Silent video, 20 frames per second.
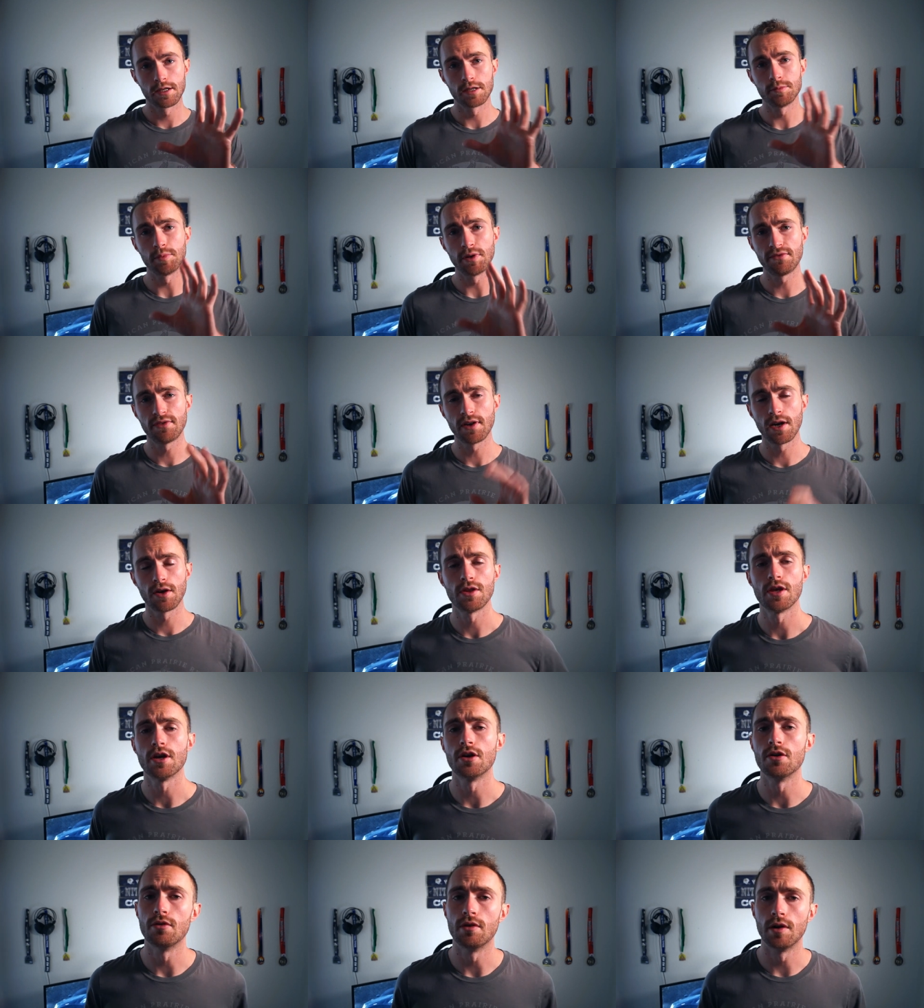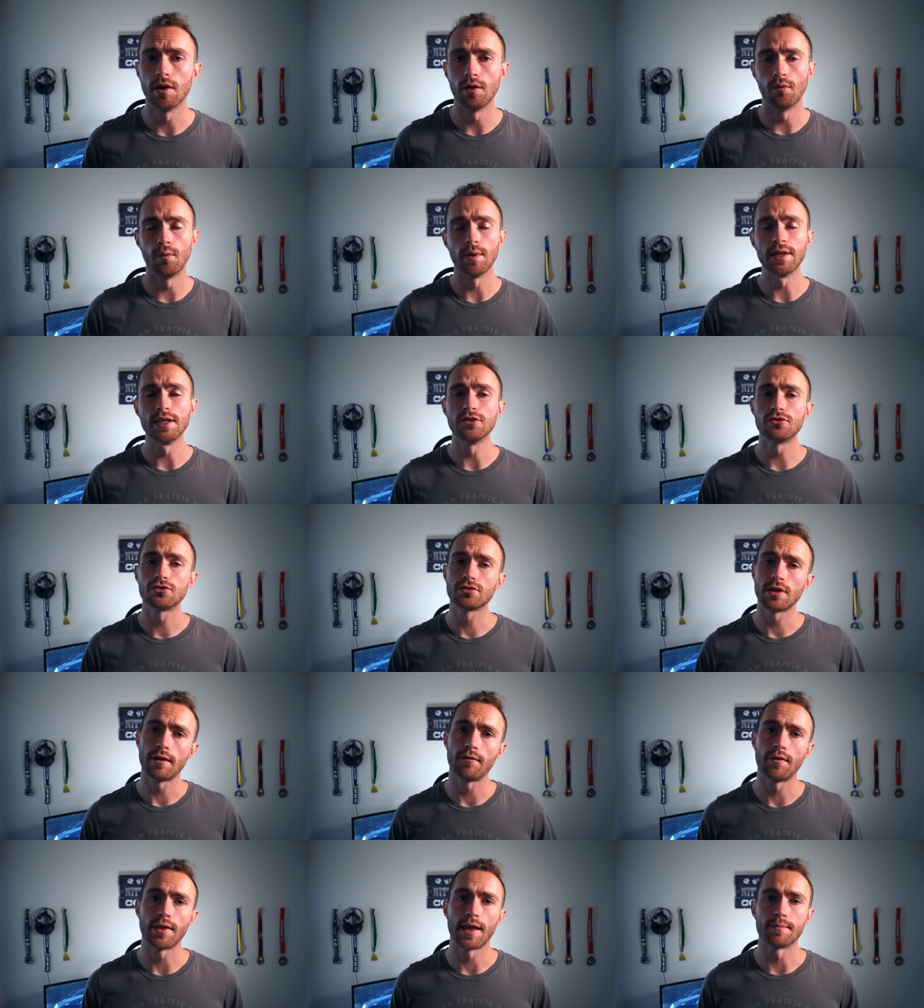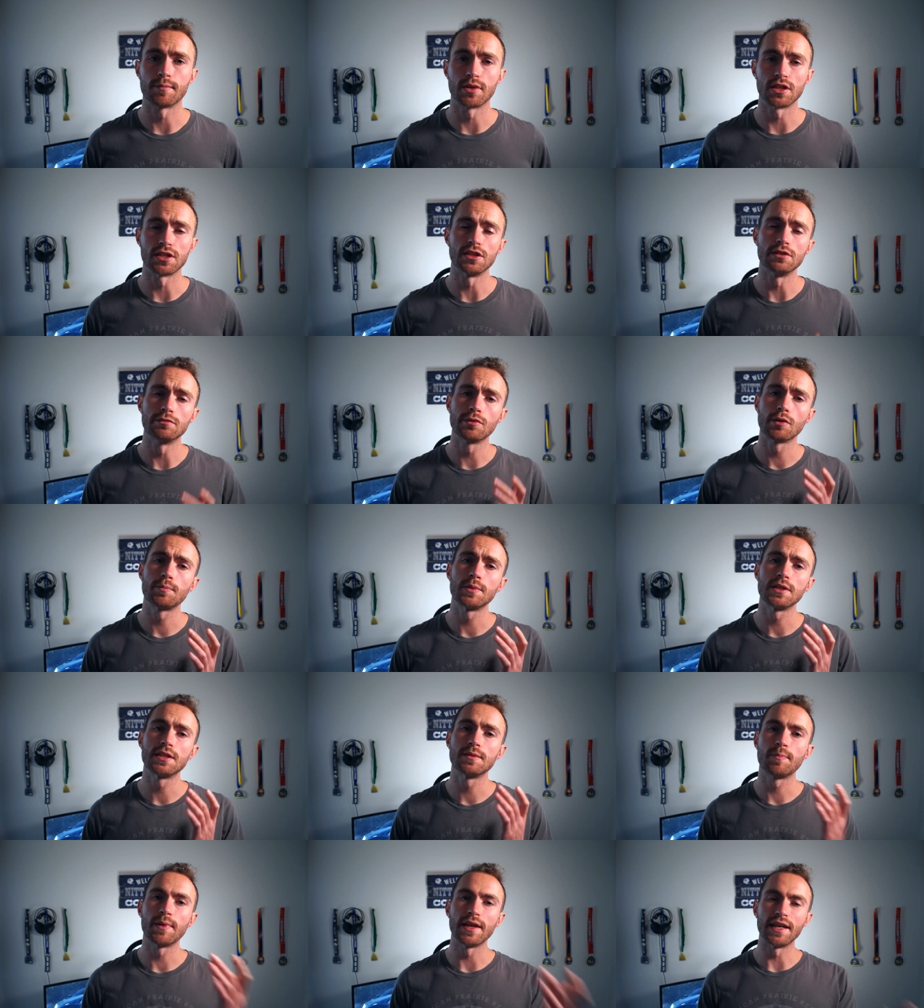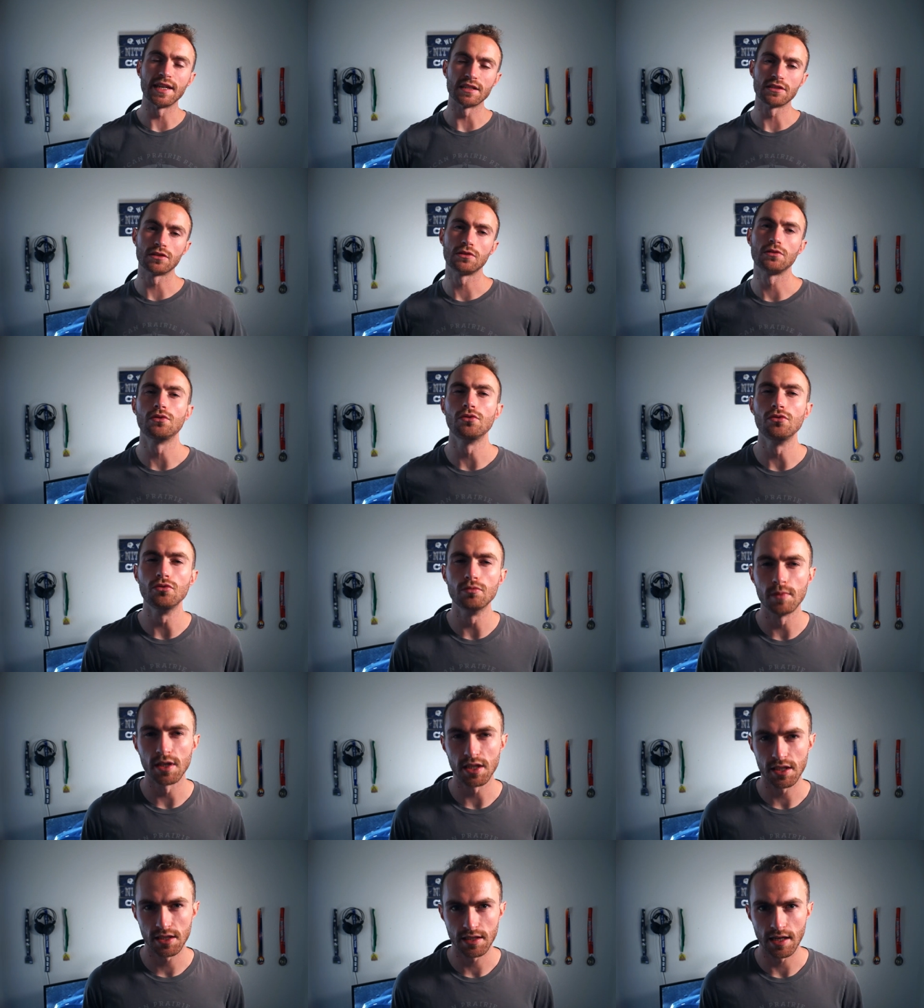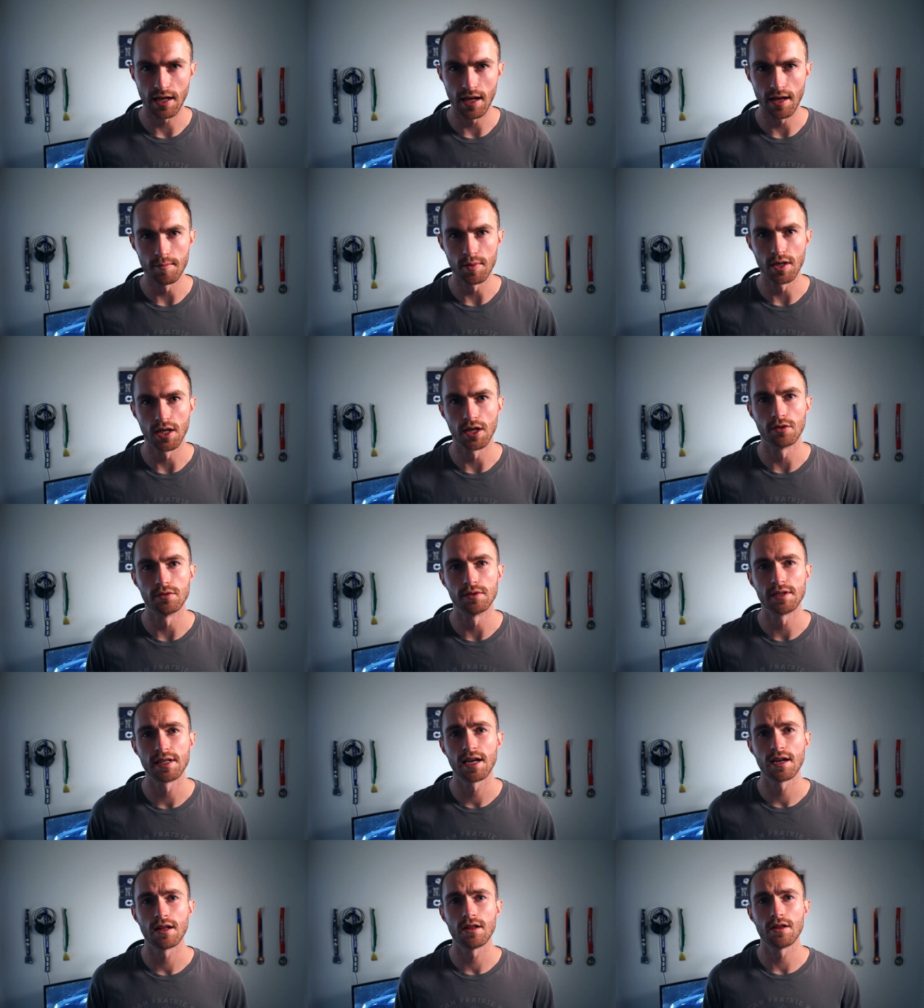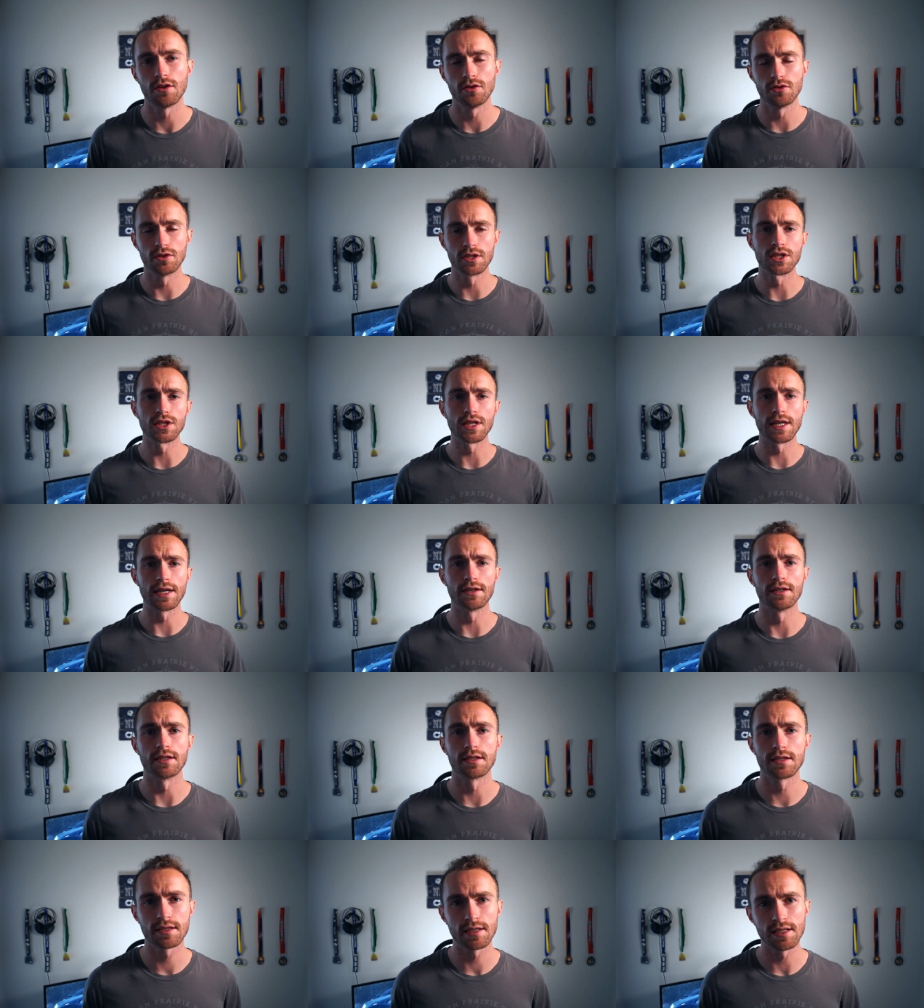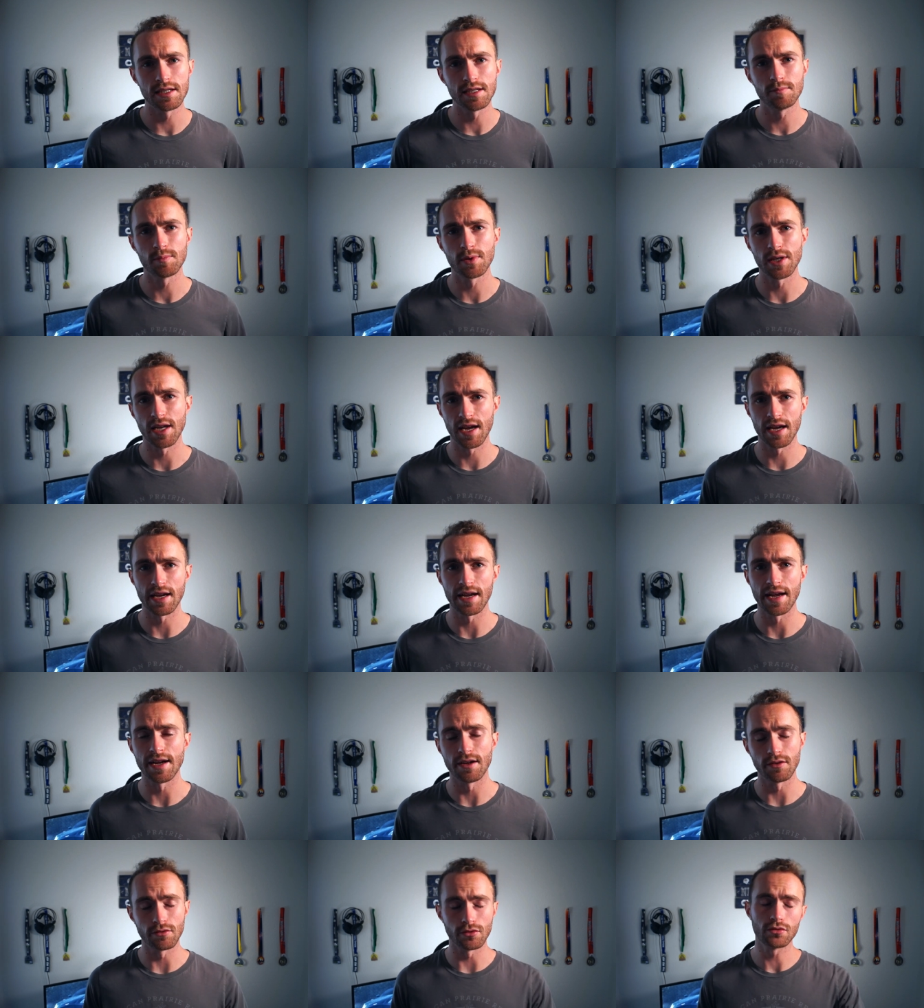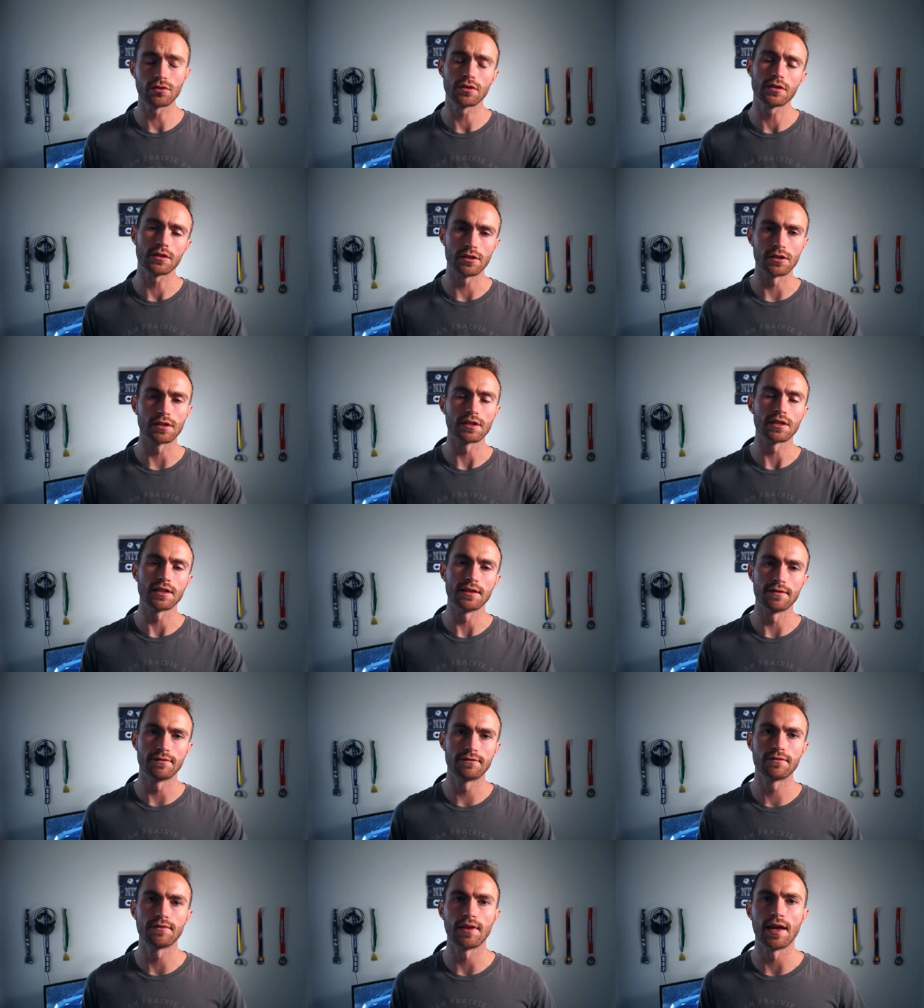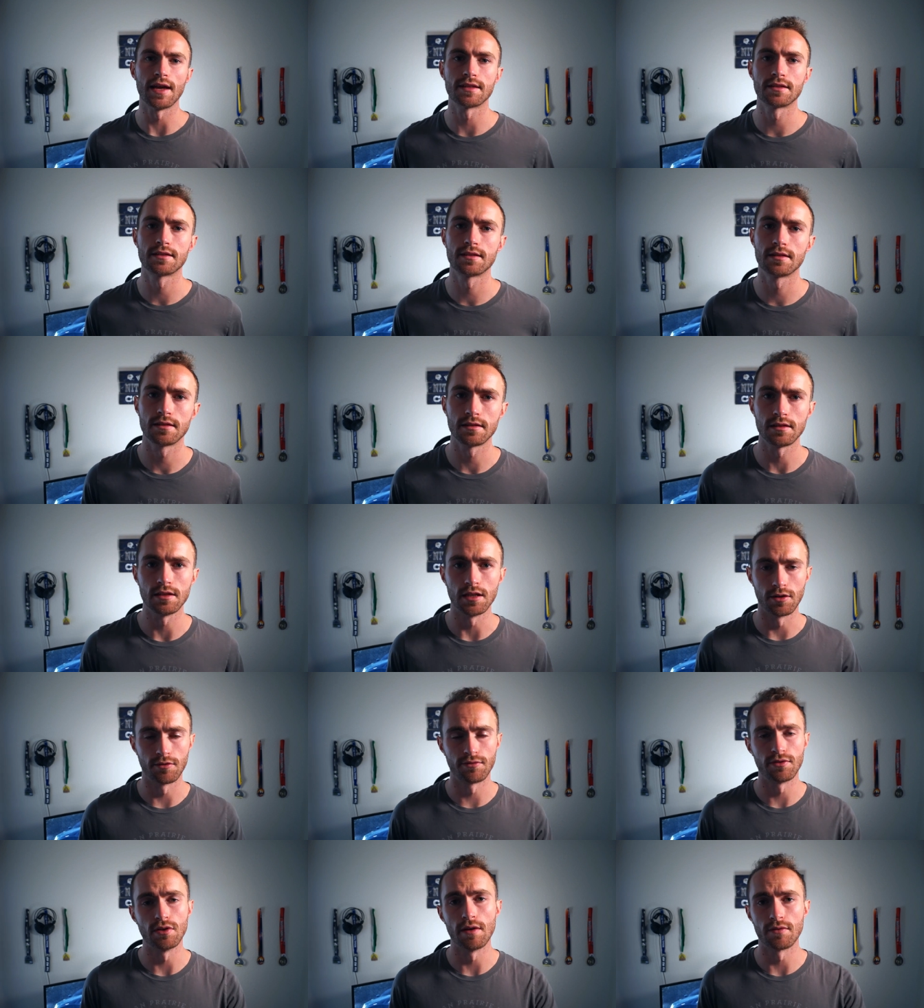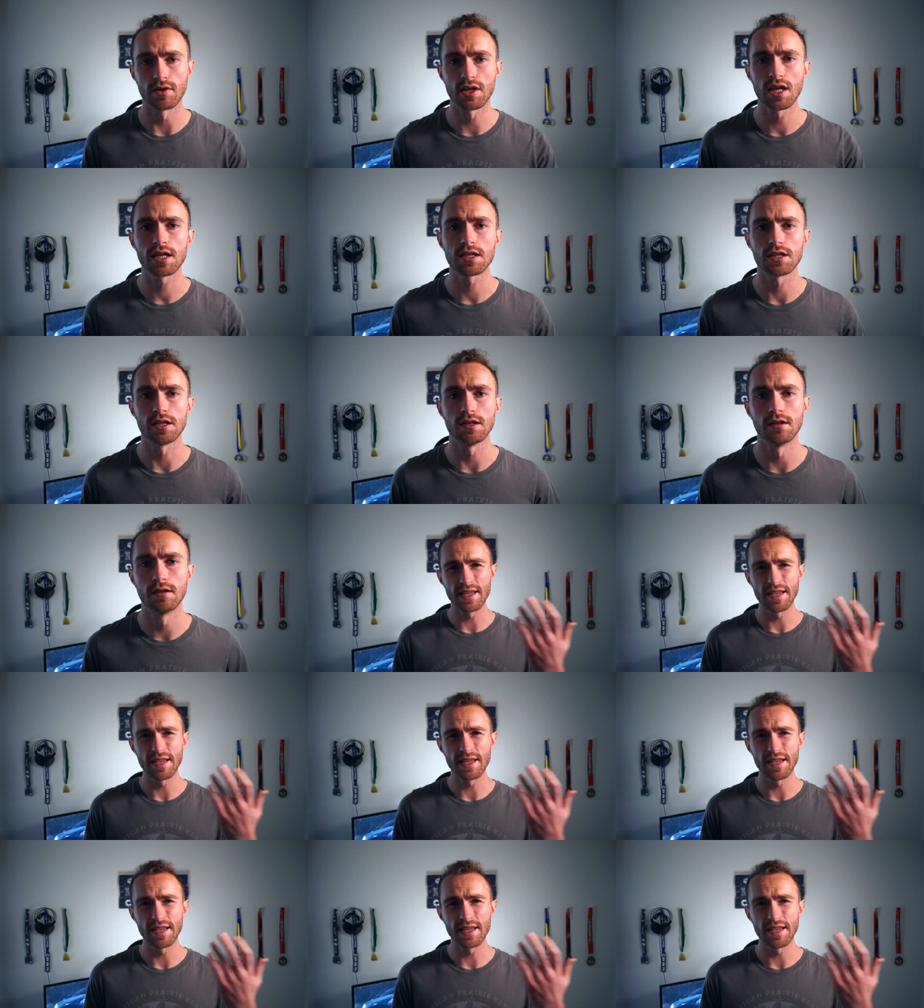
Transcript: To be fair though, when you travel that much, you won't be spending too much time in a hotel. You're just there to sleep and hang out, or cook if that's, you know, if you have a kitchen.